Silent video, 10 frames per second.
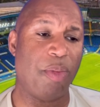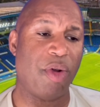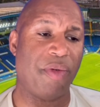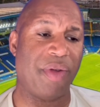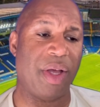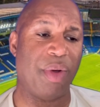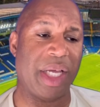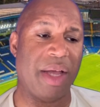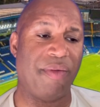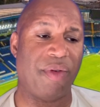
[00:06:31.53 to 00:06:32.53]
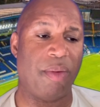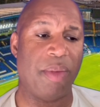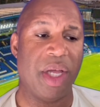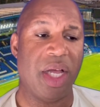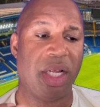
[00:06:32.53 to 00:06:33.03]
profit we're getting
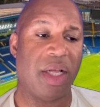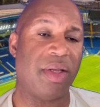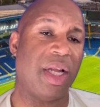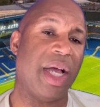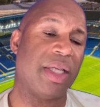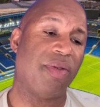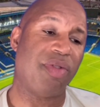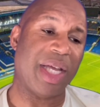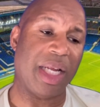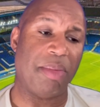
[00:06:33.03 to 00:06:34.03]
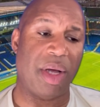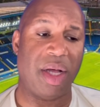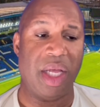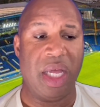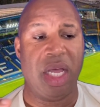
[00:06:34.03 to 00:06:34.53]
from the likes of
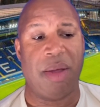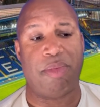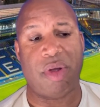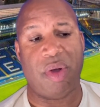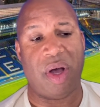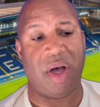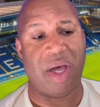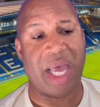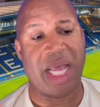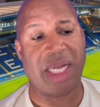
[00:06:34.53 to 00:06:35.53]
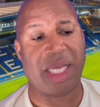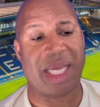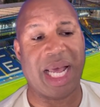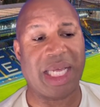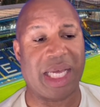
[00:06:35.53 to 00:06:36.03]
Shalabar, Broja and
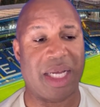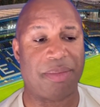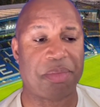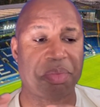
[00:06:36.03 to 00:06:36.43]
Gallagher.